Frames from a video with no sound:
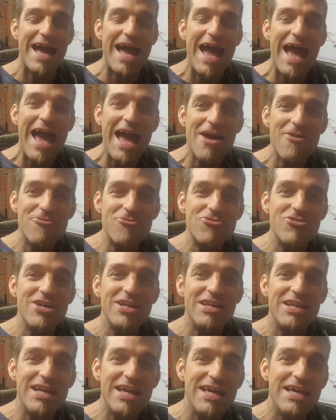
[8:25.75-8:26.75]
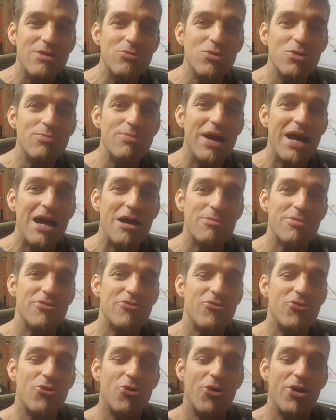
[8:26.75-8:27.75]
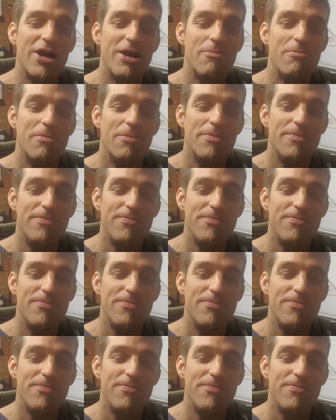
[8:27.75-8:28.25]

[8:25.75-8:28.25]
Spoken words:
every knee will bow before him.